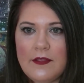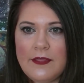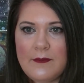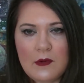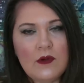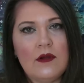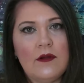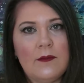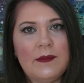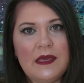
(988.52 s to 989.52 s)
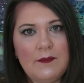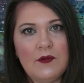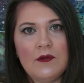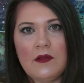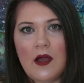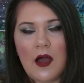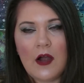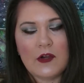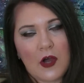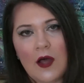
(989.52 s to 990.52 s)
the more people
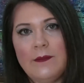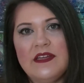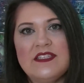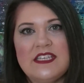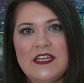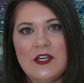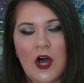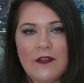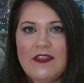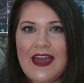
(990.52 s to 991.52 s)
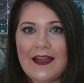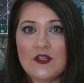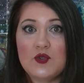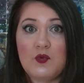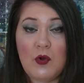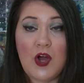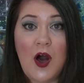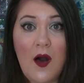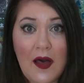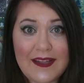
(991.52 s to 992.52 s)
are commenting on the actual
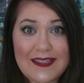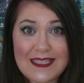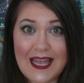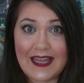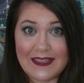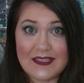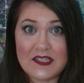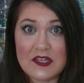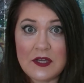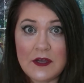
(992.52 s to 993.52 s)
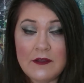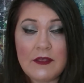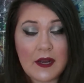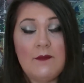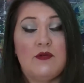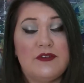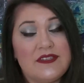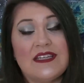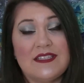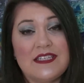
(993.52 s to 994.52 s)
content that I'm
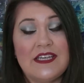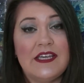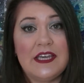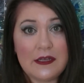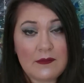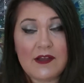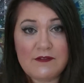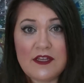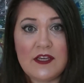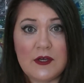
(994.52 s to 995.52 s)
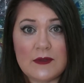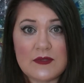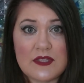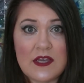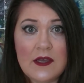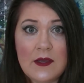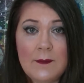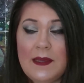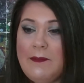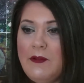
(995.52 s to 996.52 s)
presenting in my videos.
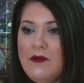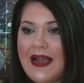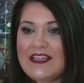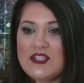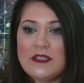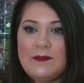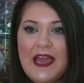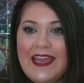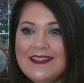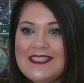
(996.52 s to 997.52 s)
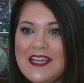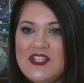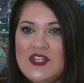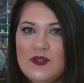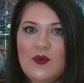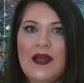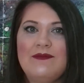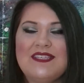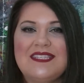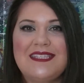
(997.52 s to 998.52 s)
People are actually paying attention to what I'm
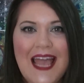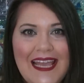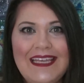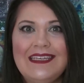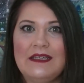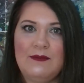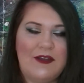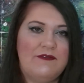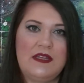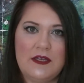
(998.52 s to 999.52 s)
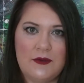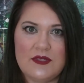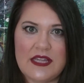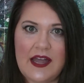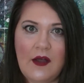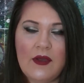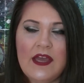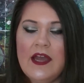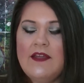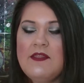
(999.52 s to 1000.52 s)
saying in my videos now.
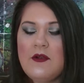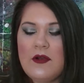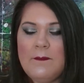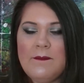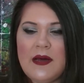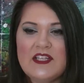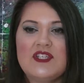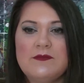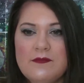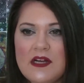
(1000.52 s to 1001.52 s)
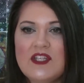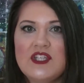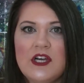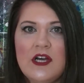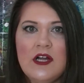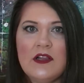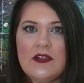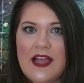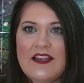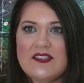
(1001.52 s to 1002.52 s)
And there are much, much
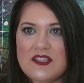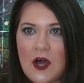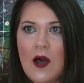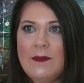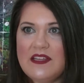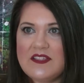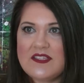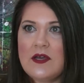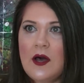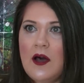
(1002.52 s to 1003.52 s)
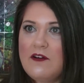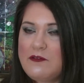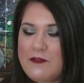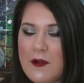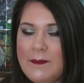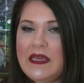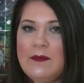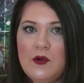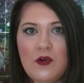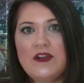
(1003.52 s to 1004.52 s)
less comments from
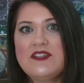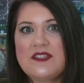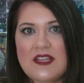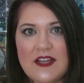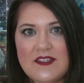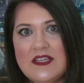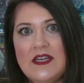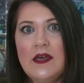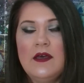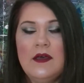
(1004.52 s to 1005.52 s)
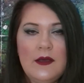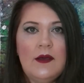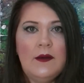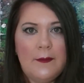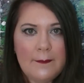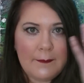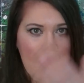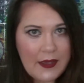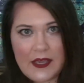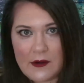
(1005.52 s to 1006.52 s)
people criticizing
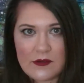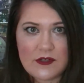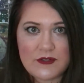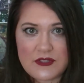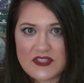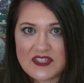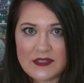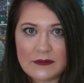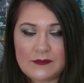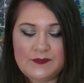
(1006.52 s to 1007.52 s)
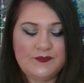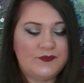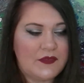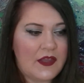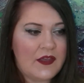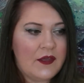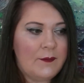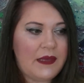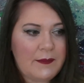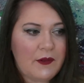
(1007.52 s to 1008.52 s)
my errors.
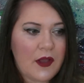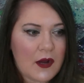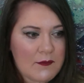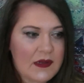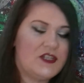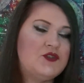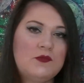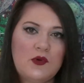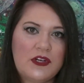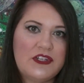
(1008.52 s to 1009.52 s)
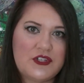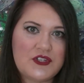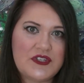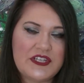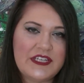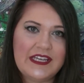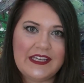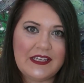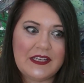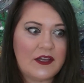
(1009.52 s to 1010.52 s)
People are much more interested
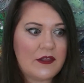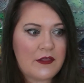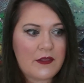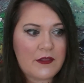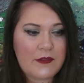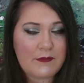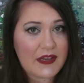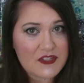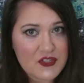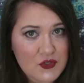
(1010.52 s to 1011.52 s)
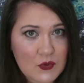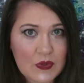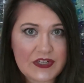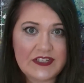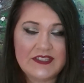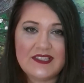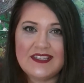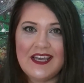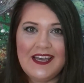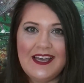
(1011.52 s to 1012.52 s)
in my stories,
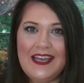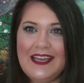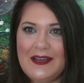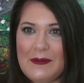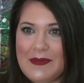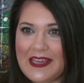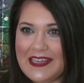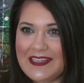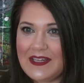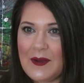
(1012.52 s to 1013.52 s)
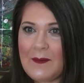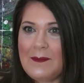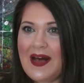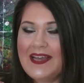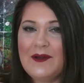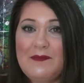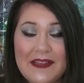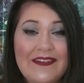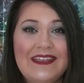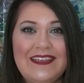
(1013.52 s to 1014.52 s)
in my
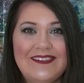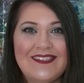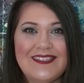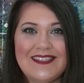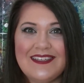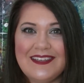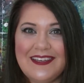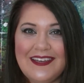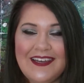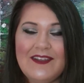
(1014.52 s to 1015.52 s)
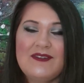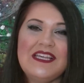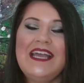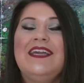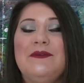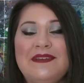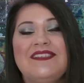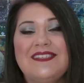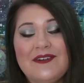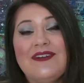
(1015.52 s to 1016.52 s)
abilities. They're taking me
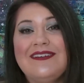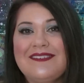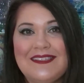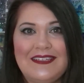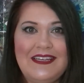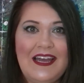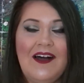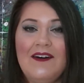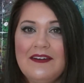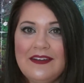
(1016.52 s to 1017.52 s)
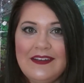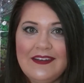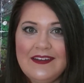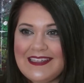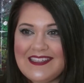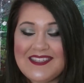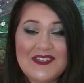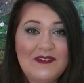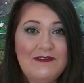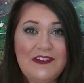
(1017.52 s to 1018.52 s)
seriously now. It's a
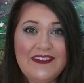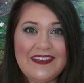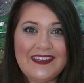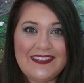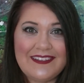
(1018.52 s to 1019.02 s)
good feeling.